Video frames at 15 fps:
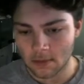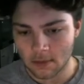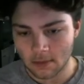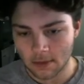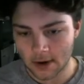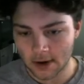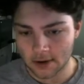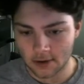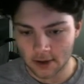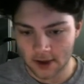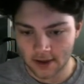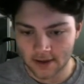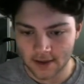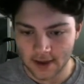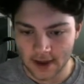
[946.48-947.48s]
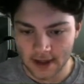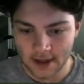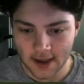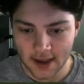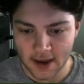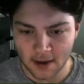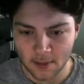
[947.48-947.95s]
Another chance to tie the
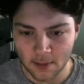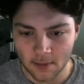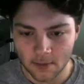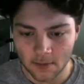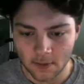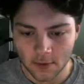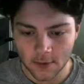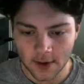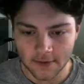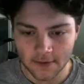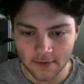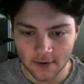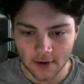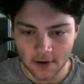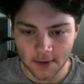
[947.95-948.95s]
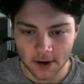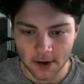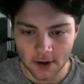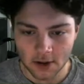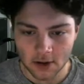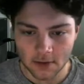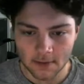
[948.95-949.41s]
game. We're waiting for our
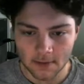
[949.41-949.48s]
pitch.